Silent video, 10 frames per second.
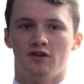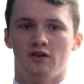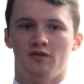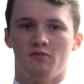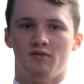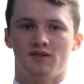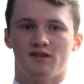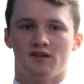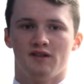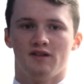of the
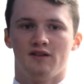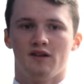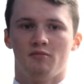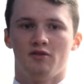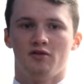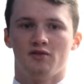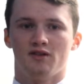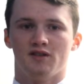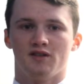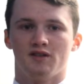piston that
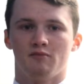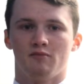produces